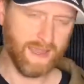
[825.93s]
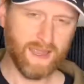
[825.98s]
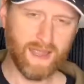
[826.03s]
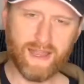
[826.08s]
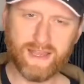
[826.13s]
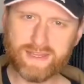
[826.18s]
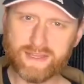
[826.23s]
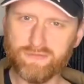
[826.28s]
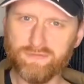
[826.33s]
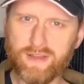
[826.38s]

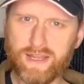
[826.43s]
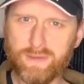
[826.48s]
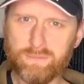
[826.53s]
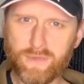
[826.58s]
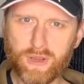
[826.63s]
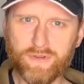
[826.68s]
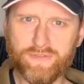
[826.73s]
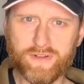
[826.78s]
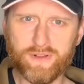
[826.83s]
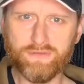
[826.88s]
and you can really
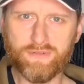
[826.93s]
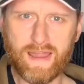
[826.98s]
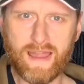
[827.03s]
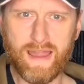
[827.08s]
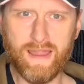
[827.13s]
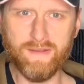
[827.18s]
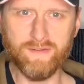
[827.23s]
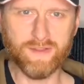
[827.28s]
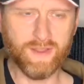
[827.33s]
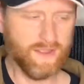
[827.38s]
move it
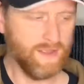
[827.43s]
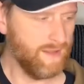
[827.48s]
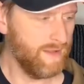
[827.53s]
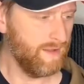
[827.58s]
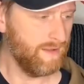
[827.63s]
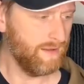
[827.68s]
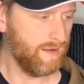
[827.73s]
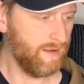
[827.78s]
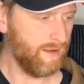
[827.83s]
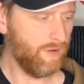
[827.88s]
around.
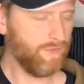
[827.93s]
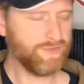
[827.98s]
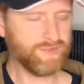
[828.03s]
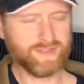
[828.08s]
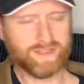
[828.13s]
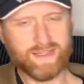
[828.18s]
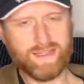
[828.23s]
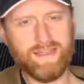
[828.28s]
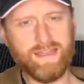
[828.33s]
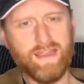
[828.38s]

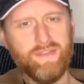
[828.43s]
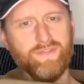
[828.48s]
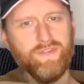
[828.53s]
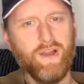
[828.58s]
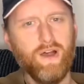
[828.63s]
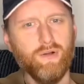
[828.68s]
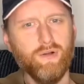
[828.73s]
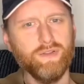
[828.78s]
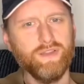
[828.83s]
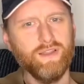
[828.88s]
Obviously, if you
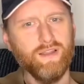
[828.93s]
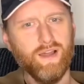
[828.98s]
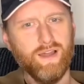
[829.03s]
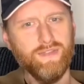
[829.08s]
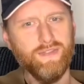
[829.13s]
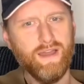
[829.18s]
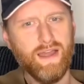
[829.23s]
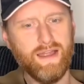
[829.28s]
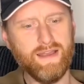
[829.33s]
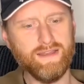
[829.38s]
hold it like
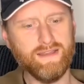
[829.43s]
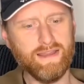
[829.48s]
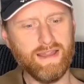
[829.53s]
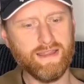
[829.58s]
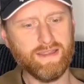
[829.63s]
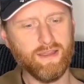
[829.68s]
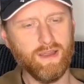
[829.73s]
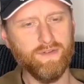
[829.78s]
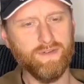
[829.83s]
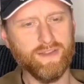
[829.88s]
that and you let
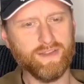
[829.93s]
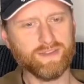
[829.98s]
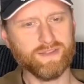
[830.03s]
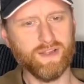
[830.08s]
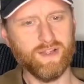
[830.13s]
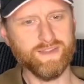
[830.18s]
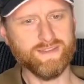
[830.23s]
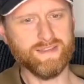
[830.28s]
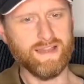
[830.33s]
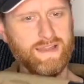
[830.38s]
go of it, it
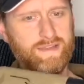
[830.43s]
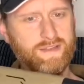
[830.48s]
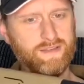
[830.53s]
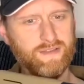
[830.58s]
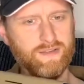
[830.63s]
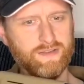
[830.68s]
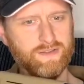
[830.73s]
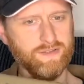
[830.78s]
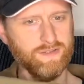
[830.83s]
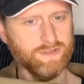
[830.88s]
slides down
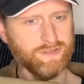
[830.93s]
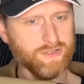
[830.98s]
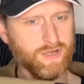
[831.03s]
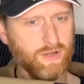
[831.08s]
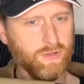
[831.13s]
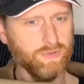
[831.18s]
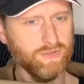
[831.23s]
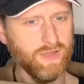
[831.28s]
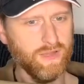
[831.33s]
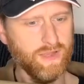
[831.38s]
your
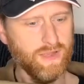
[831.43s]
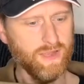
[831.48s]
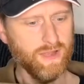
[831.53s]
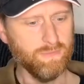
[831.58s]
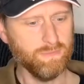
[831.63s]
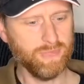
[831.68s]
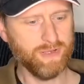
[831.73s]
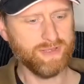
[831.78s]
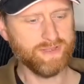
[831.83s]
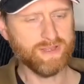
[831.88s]
shoulder,
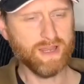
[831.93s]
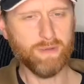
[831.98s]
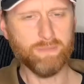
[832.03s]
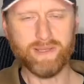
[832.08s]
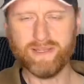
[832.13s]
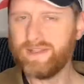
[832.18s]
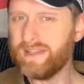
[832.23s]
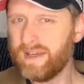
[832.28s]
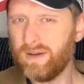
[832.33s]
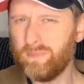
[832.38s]
but it's no
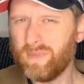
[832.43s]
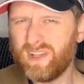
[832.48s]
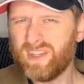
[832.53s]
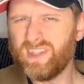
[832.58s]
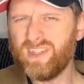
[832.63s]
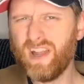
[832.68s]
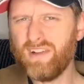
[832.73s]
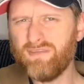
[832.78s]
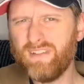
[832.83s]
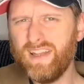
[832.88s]
big deal because you
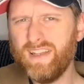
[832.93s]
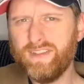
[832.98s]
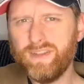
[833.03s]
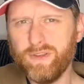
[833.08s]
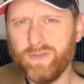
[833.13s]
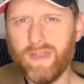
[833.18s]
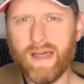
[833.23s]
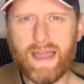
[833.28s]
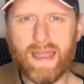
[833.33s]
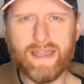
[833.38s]
don't really do
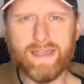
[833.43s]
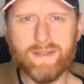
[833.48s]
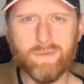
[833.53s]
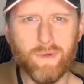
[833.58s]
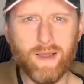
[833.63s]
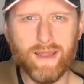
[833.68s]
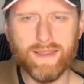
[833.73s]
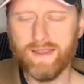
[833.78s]
that anyway.